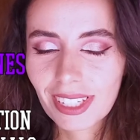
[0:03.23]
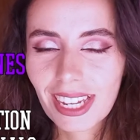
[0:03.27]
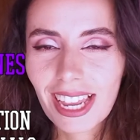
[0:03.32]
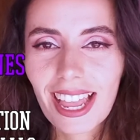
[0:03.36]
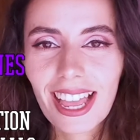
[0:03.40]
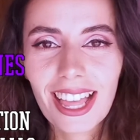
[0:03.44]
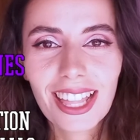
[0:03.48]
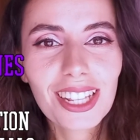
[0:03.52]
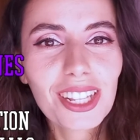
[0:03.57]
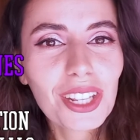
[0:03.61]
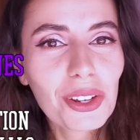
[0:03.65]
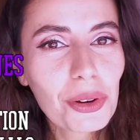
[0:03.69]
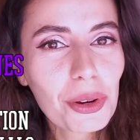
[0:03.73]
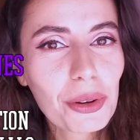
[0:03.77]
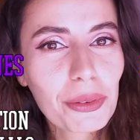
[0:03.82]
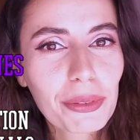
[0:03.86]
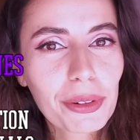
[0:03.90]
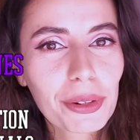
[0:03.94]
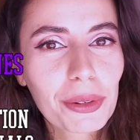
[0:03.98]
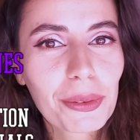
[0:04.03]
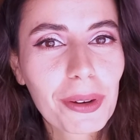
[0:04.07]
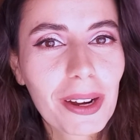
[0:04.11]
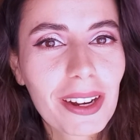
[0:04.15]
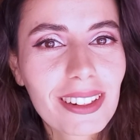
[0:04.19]
Hello
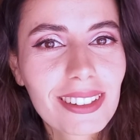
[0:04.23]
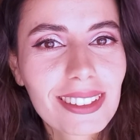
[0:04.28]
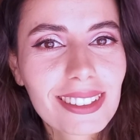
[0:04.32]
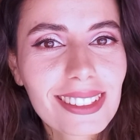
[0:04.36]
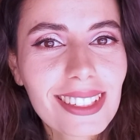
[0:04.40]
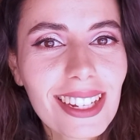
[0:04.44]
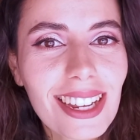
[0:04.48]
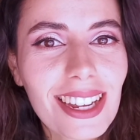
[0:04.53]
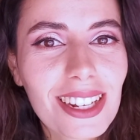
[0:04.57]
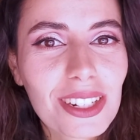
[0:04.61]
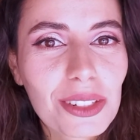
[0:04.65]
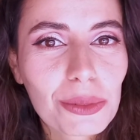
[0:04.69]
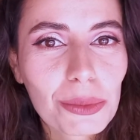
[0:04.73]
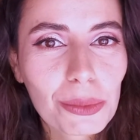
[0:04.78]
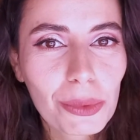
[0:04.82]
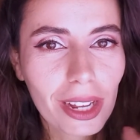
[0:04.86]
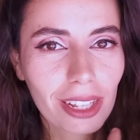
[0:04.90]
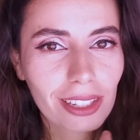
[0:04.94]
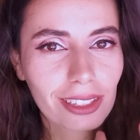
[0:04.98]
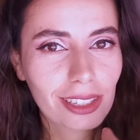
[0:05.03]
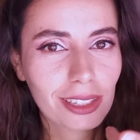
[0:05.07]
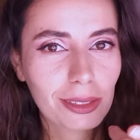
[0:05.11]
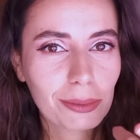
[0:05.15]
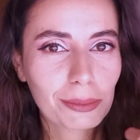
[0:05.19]
everyone and
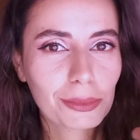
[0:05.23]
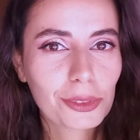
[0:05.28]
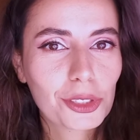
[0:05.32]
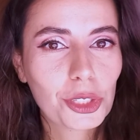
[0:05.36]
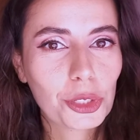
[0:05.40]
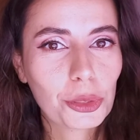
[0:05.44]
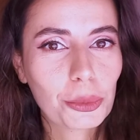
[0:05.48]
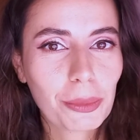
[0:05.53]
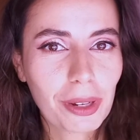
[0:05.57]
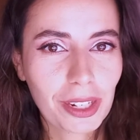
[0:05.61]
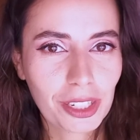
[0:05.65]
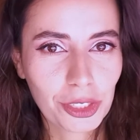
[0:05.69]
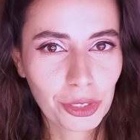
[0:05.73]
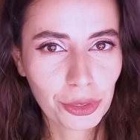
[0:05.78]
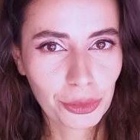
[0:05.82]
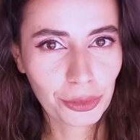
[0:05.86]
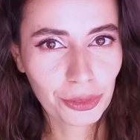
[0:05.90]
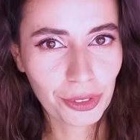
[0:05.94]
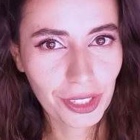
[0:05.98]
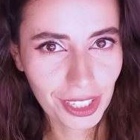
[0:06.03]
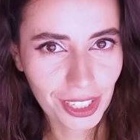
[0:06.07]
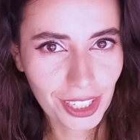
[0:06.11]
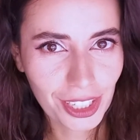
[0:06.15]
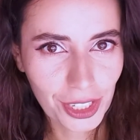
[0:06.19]
welcome to my new
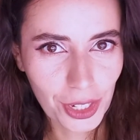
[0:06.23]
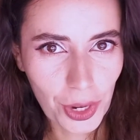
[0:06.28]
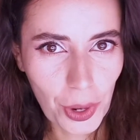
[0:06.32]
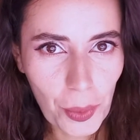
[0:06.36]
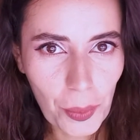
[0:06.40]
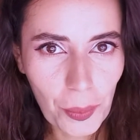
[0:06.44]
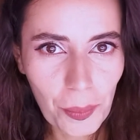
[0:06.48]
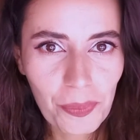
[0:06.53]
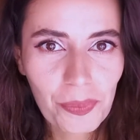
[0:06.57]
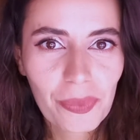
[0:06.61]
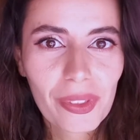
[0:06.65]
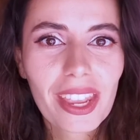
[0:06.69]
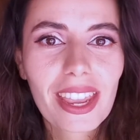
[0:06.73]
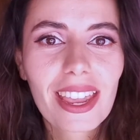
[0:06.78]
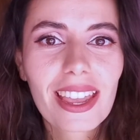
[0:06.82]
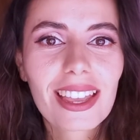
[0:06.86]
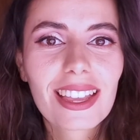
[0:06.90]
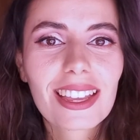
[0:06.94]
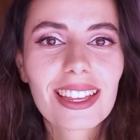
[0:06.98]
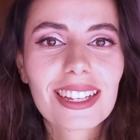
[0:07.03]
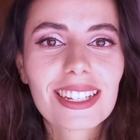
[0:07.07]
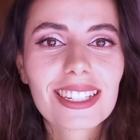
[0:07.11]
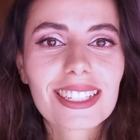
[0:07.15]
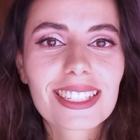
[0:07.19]
video.
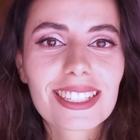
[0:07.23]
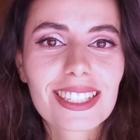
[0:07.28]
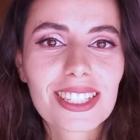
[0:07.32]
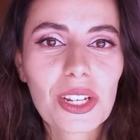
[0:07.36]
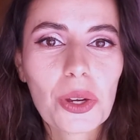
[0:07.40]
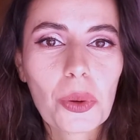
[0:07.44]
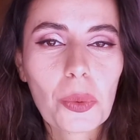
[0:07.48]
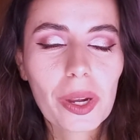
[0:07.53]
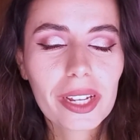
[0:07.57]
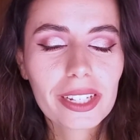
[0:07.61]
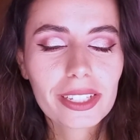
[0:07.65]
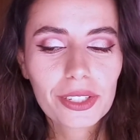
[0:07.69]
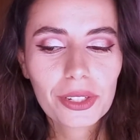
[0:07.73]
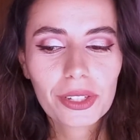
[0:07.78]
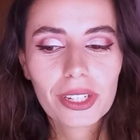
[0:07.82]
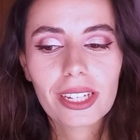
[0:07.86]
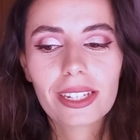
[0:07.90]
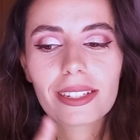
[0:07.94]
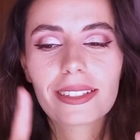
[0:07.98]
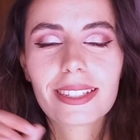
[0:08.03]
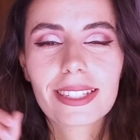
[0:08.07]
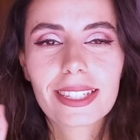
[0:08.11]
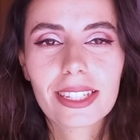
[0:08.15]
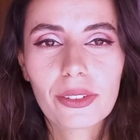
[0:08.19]
So as you
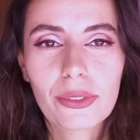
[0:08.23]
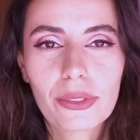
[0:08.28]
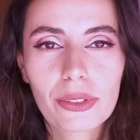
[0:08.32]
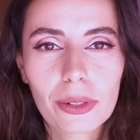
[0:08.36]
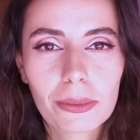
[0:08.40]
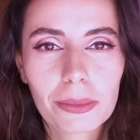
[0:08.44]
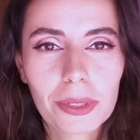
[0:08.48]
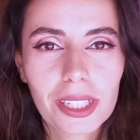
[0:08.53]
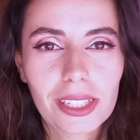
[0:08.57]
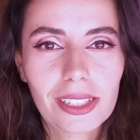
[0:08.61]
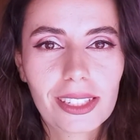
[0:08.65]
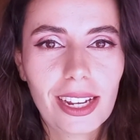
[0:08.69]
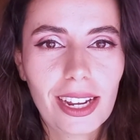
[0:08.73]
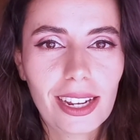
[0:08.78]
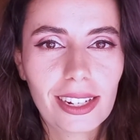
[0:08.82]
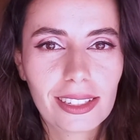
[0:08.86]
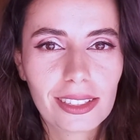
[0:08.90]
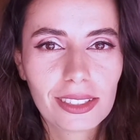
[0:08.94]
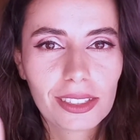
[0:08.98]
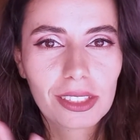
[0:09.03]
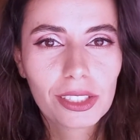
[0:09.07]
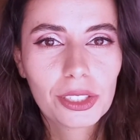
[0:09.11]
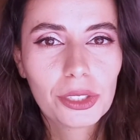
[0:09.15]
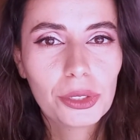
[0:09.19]
can see from the
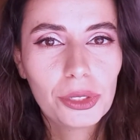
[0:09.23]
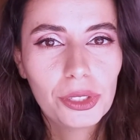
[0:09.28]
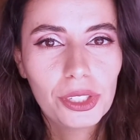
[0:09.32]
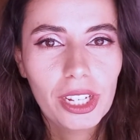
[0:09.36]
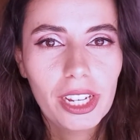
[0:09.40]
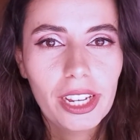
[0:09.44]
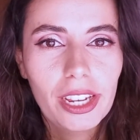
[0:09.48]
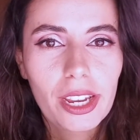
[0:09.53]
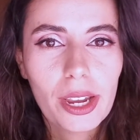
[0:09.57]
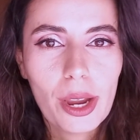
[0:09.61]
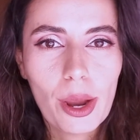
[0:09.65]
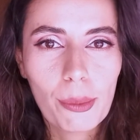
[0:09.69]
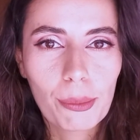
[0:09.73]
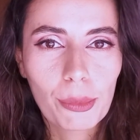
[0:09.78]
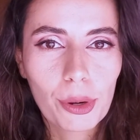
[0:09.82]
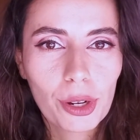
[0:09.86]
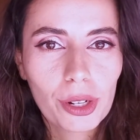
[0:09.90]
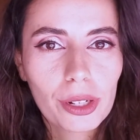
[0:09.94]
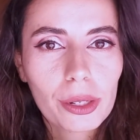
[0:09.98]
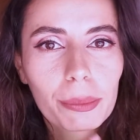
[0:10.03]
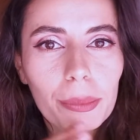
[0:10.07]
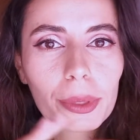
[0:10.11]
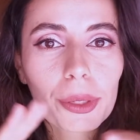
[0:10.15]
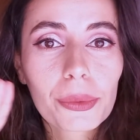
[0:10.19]
title, today I'm
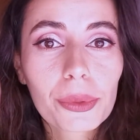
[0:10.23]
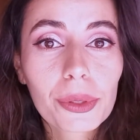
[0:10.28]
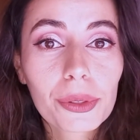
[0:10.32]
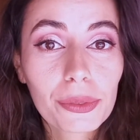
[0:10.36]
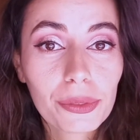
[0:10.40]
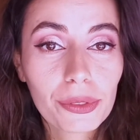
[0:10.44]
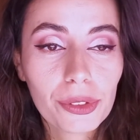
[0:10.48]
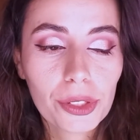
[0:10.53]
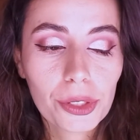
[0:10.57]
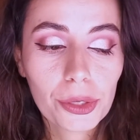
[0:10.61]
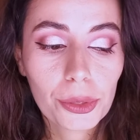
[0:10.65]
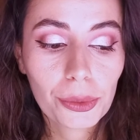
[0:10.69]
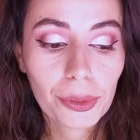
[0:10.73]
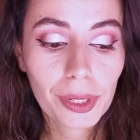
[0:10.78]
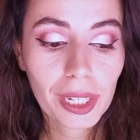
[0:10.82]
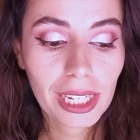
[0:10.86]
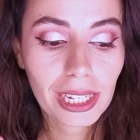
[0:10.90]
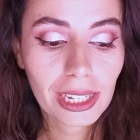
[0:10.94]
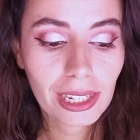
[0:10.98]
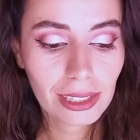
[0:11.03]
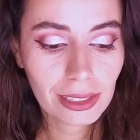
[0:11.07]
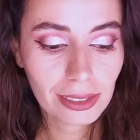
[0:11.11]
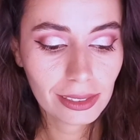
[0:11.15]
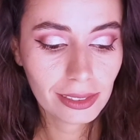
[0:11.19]
gonna be
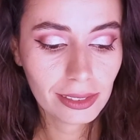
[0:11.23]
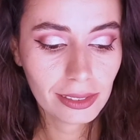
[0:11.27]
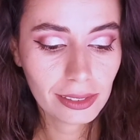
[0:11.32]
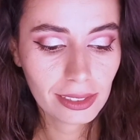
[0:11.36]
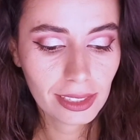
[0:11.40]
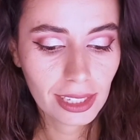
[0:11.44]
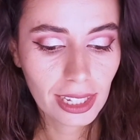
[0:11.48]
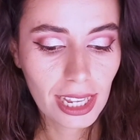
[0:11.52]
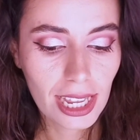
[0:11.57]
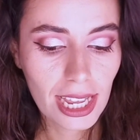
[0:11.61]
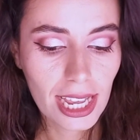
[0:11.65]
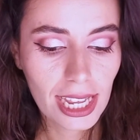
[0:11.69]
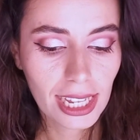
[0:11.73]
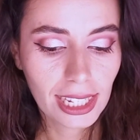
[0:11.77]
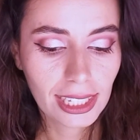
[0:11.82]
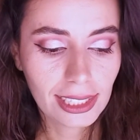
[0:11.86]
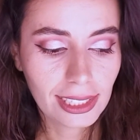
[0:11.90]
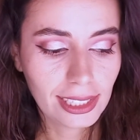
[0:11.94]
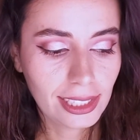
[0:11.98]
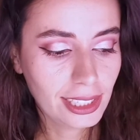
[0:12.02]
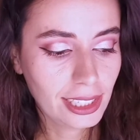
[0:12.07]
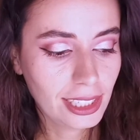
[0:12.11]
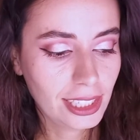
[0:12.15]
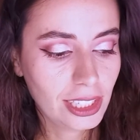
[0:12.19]
reviewing
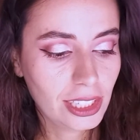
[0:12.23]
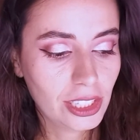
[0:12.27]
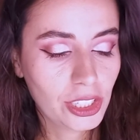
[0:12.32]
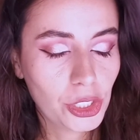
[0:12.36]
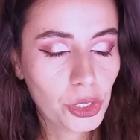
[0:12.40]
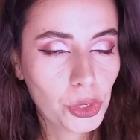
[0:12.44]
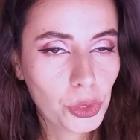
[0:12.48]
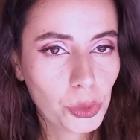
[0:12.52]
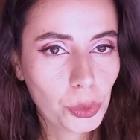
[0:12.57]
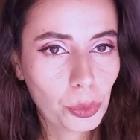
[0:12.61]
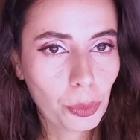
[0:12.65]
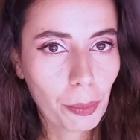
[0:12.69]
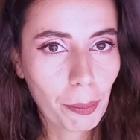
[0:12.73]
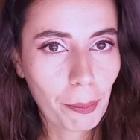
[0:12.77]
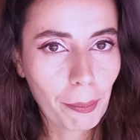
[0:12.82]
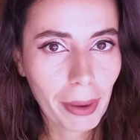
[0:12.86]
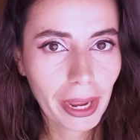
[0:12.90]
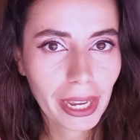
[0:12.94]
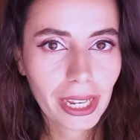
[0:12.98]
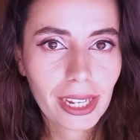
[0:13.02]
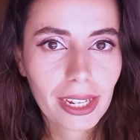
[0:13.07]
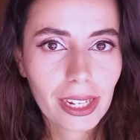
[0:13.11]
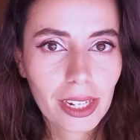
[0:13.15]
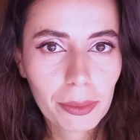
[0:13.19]
the new
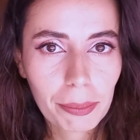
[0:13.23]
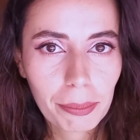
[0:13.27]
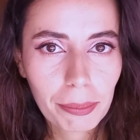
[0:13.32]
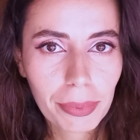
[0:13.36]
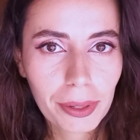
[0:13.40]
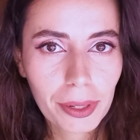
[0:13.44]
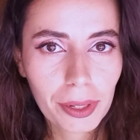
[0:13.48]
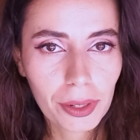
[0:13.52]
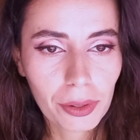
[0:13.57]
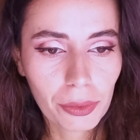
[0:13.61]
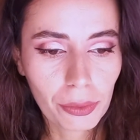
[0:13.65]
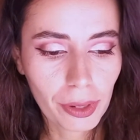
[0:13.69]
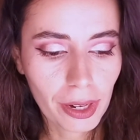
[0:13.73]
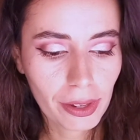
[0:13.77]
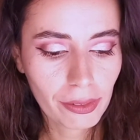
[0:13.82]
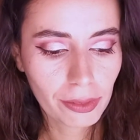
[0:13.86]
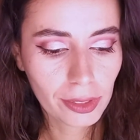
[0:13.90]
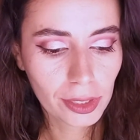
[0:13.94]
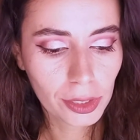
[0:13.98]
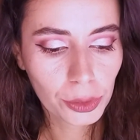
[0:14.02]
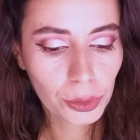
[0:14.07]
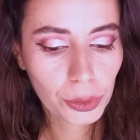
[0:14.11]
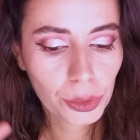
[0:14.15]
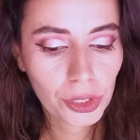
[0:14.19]
Makeup
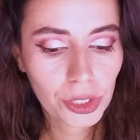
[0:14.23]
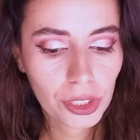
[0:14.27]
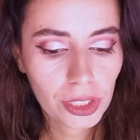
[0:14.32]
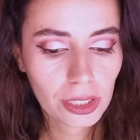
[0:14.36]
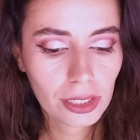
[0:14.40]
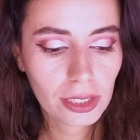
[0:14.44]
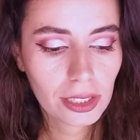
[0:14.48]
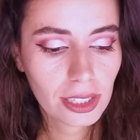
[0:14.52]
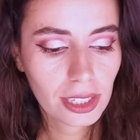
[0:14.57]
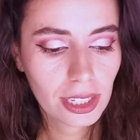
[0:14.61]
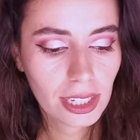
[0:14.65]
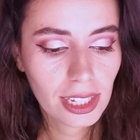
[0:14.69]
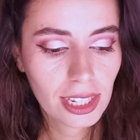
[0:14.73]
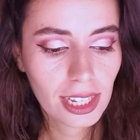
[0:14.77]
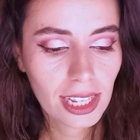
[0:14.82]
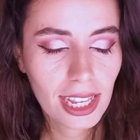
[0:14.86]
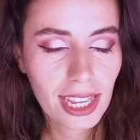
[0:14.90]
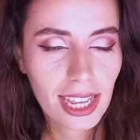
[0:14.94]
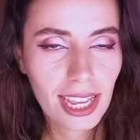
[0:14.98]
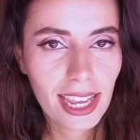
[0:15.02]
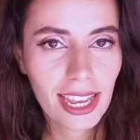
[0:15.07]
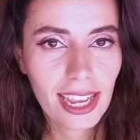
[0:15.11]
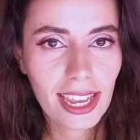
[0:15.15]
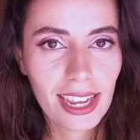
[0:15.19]
Revolution
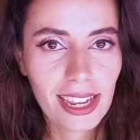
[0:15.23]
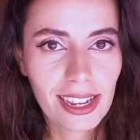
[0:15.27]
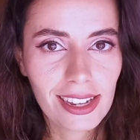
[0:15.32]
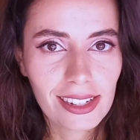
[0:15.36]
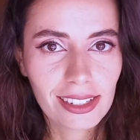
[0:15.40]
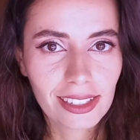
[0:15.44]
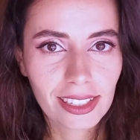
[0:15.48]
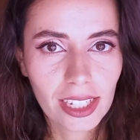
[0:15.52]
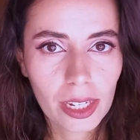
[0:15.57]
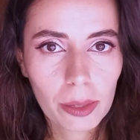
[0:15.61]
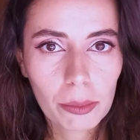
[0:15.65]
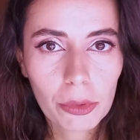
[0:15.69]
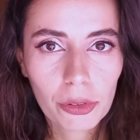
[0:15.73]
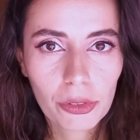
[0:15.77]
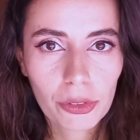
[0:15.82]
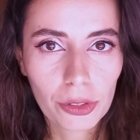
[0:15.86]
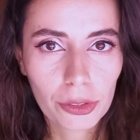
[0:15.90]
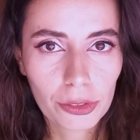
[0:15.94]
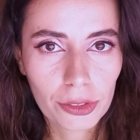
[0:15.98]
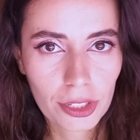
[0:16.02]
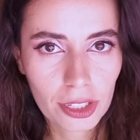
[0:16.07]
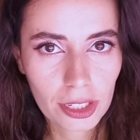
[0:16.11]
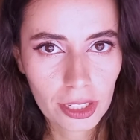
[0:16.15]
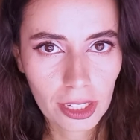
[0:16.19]
and Game of
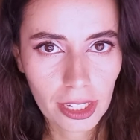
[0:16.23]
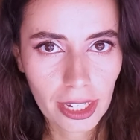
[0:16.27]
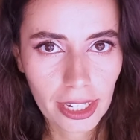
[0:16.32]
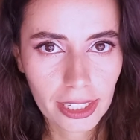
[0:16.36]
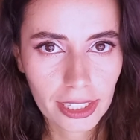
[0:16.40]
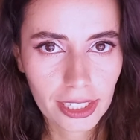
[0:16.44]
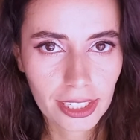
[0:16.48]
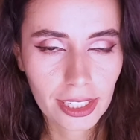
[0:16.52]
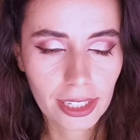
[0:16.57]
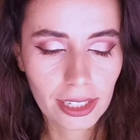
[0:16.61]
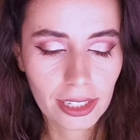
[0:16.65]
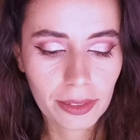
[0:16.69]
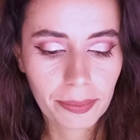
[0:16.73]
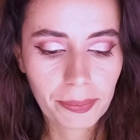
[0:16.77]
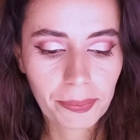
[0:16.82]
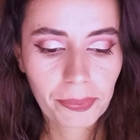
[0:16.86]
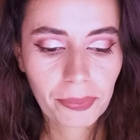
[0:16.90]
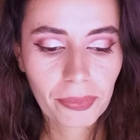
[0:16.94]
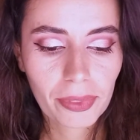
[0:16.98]
Thrones collection.